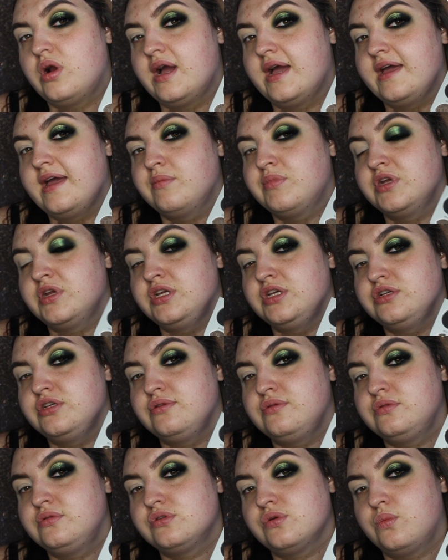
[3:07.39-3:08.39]
I am going to
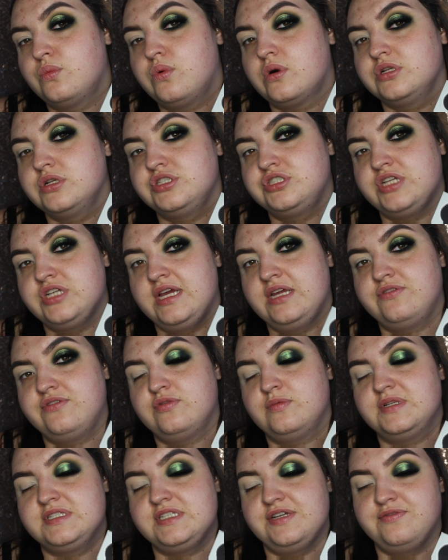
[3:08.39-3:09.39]
use one shade
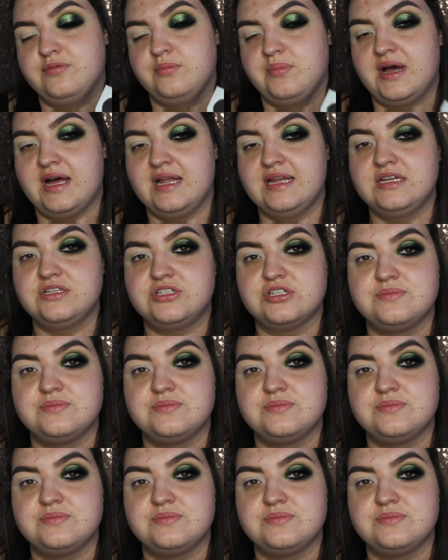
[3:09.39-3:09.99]
from a different palette,